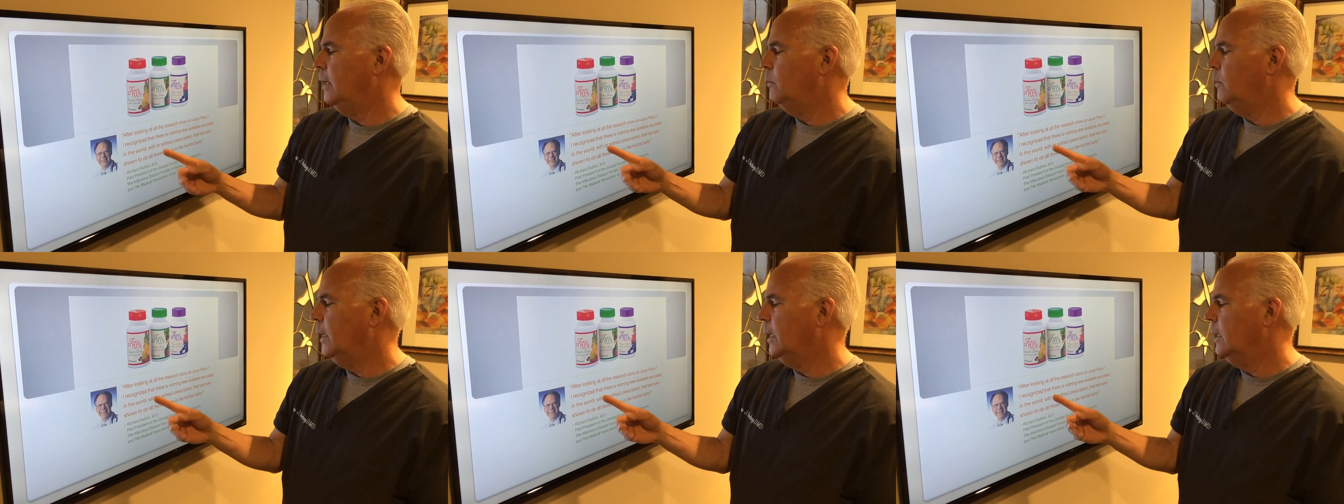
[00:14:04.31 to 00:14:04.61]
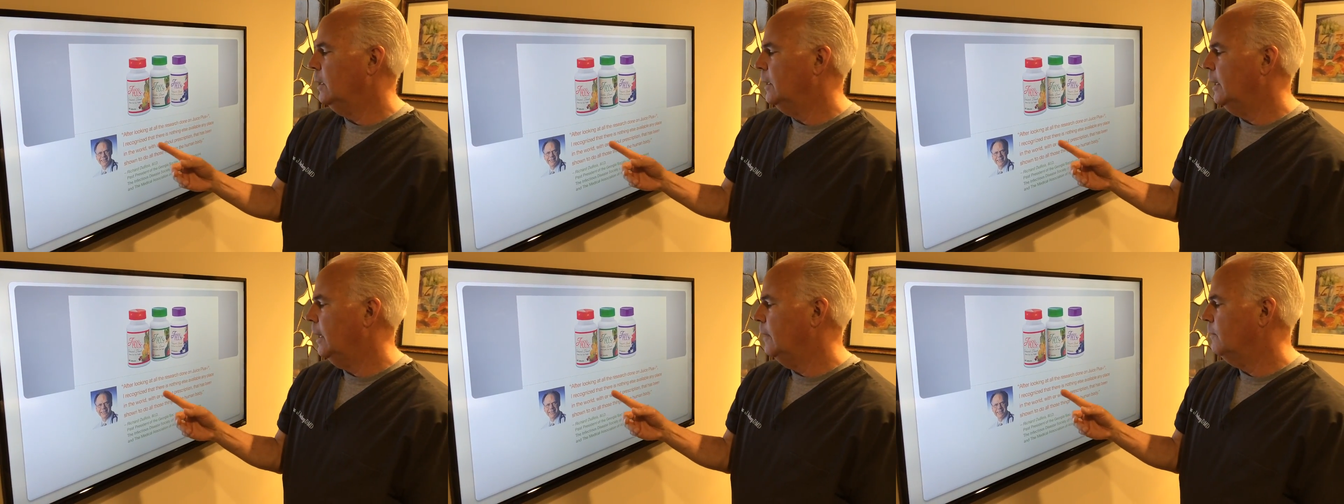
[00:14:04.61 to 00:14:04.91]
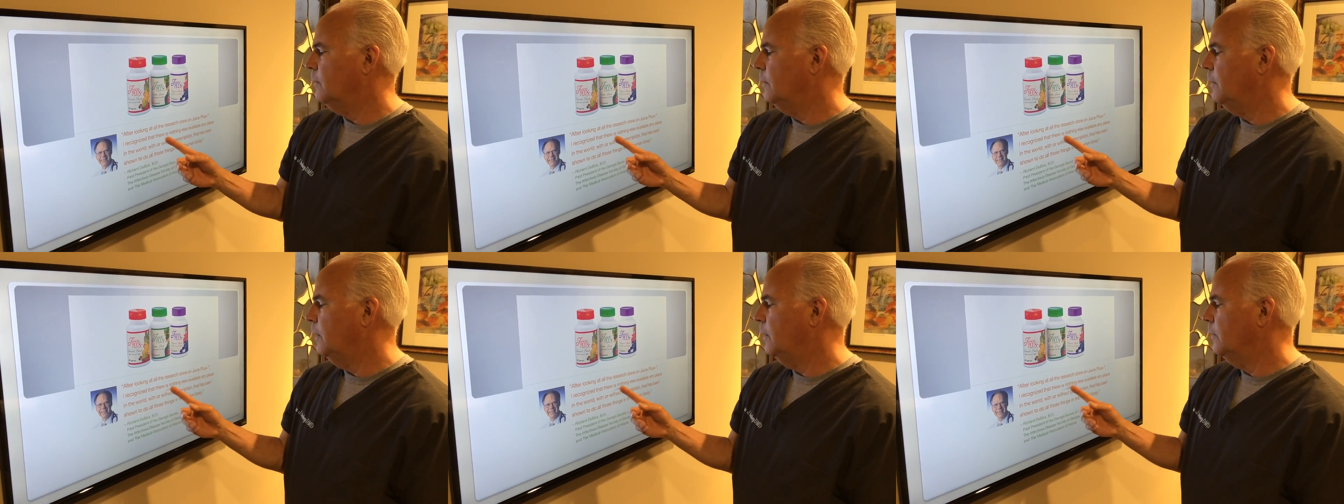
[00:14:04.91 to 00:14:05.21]
I
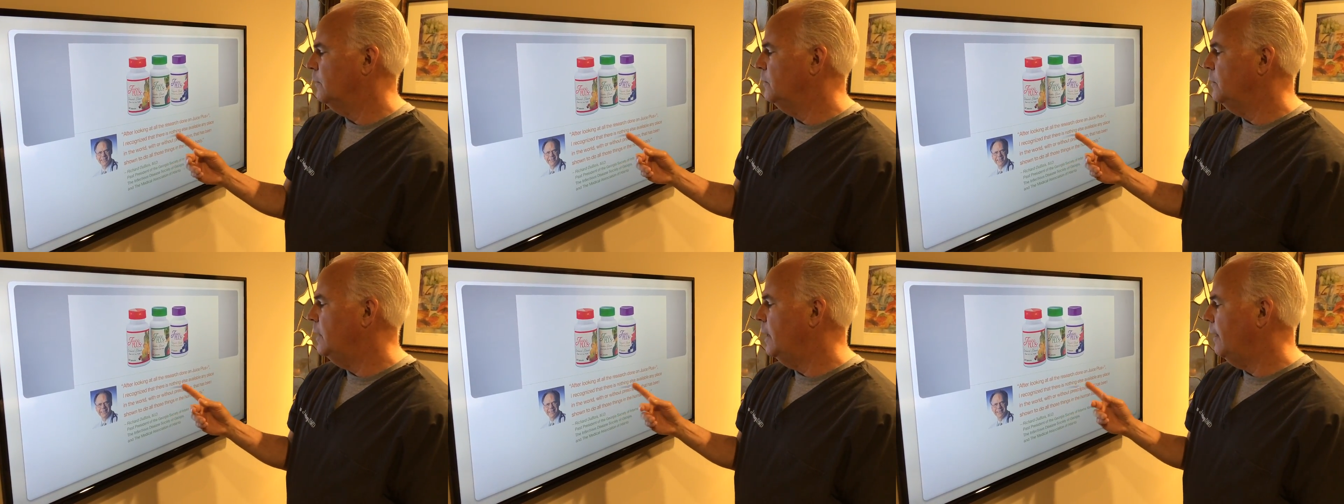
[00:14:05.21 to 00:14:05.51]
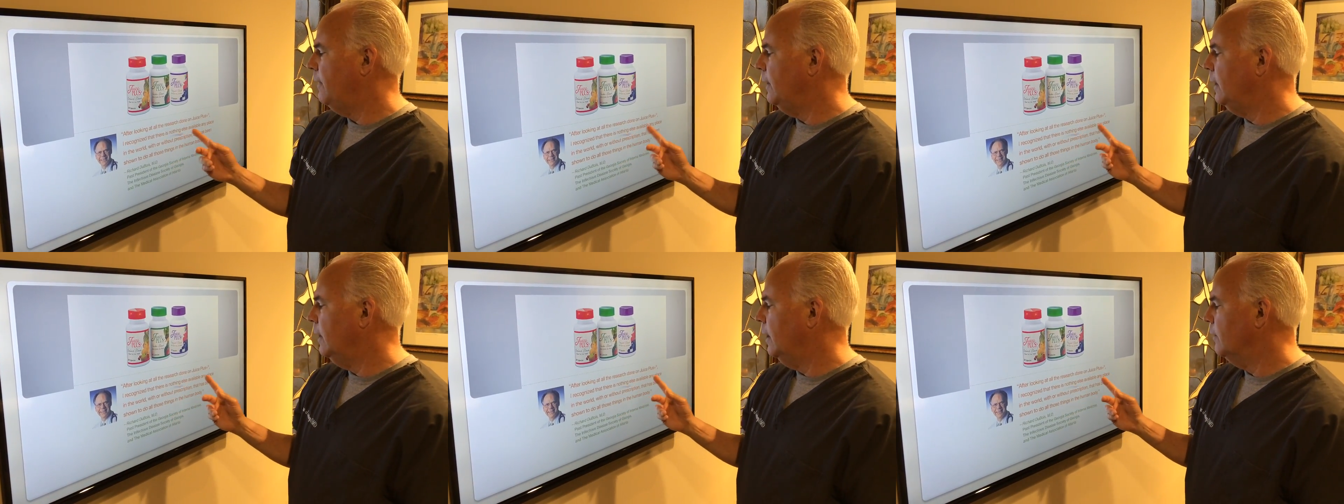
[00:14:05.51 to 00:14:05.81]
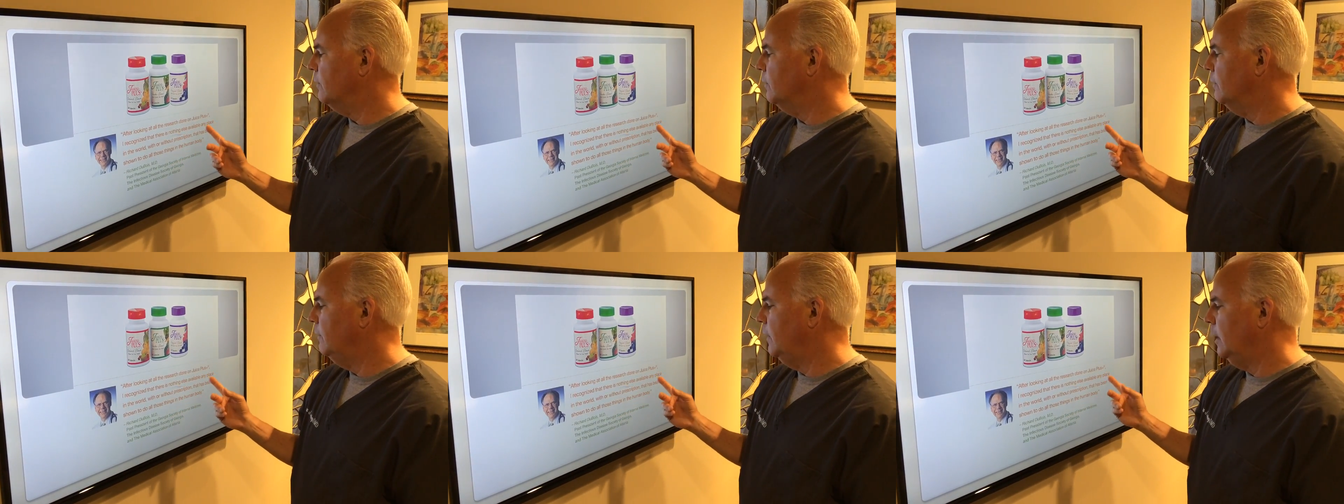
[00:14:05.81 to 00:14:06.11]
recognize that there is nothing
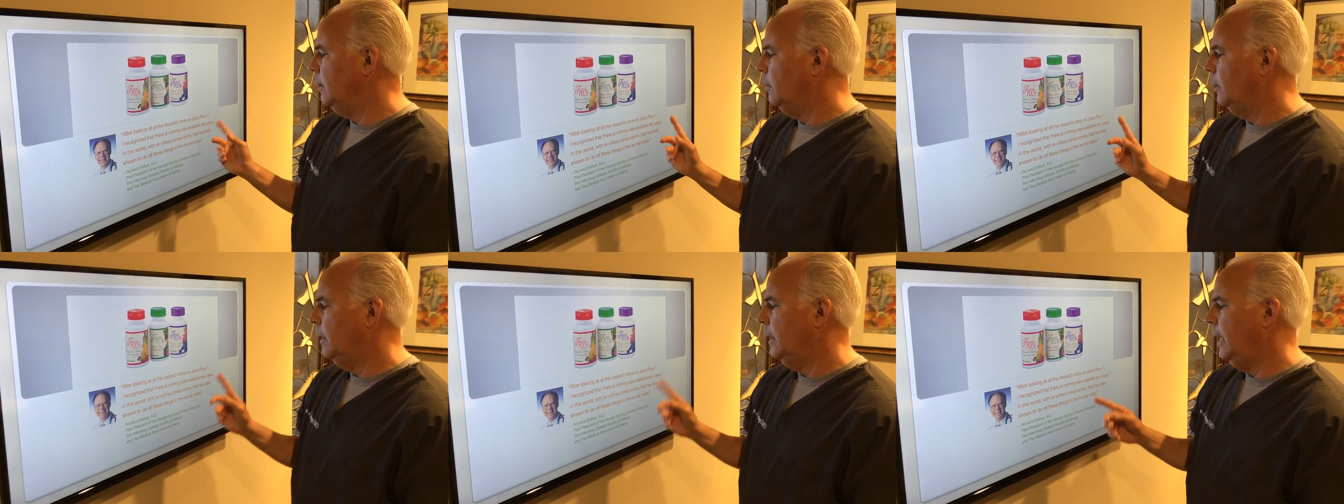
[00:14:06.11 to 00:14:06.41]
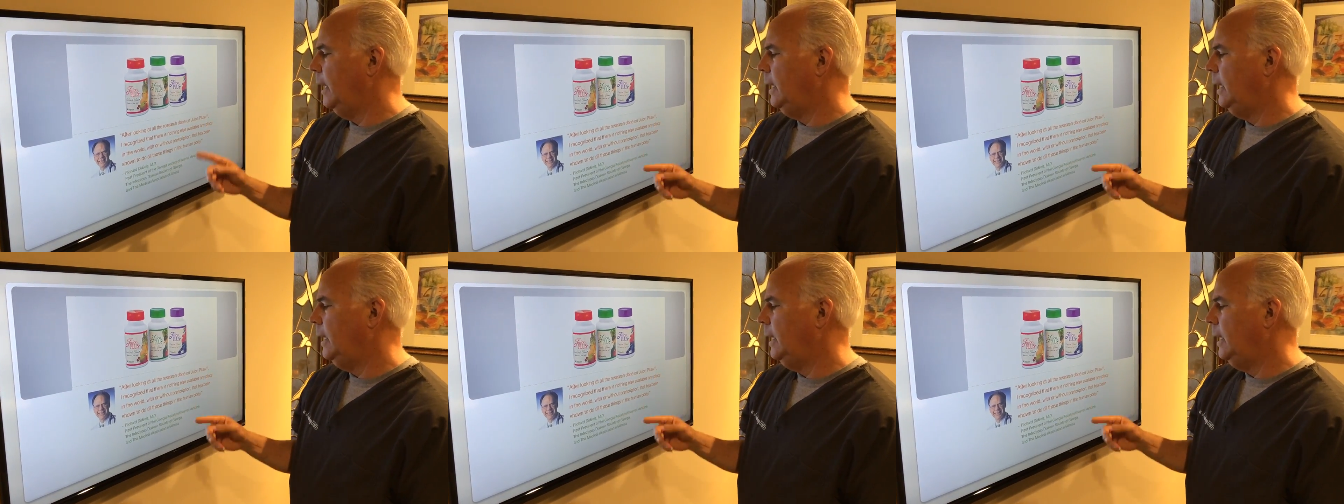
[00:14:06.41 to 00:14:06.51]
else available